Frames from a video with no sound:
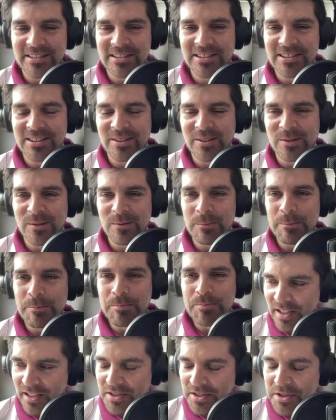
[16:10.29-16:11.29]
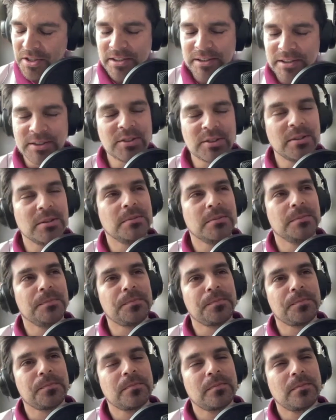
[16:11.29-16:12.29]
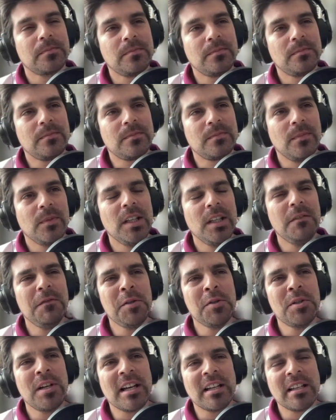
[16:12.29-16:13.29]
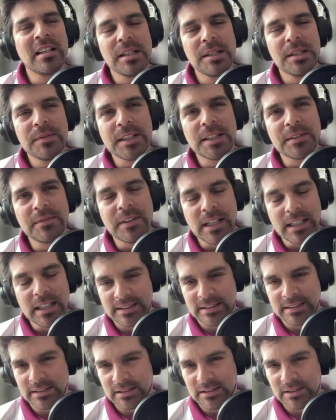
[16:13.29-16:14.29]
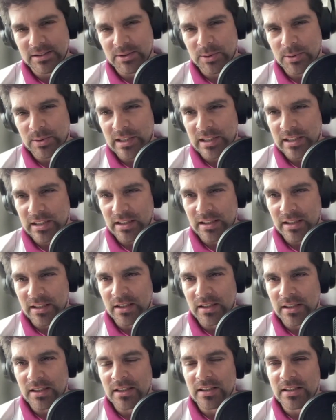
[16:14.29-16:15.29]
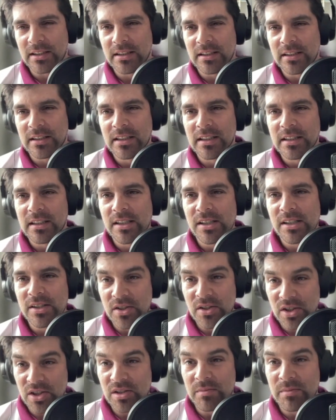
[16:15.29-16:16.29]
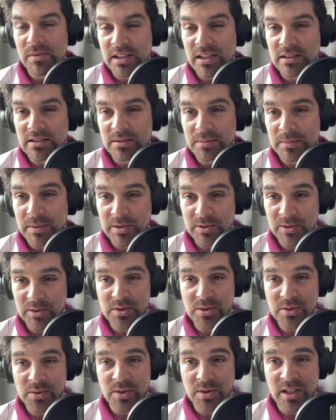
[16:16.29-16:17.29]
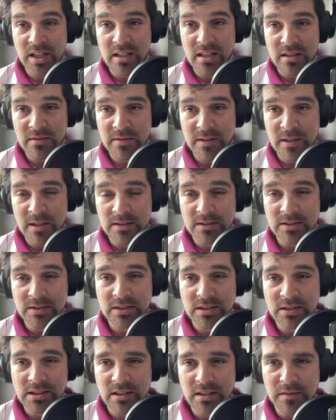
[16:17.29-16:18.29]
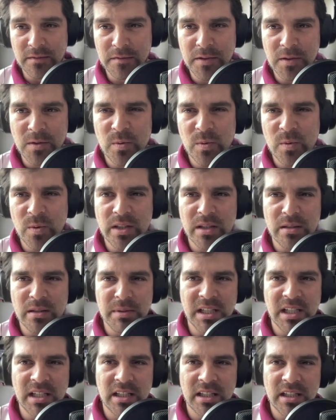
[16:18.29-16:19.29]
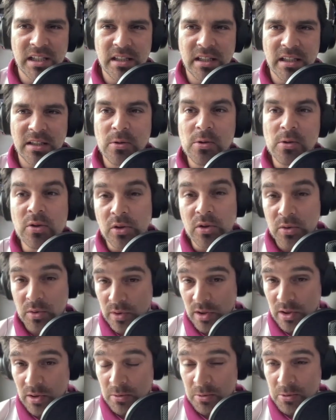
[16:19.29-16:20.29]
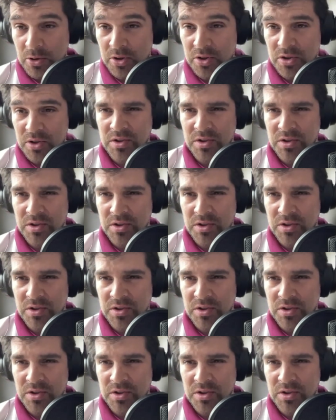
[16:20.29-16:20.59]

So Gerson, if you can give advices to the gymnasts, because you gave us a few in the beginning, and also to the coaches,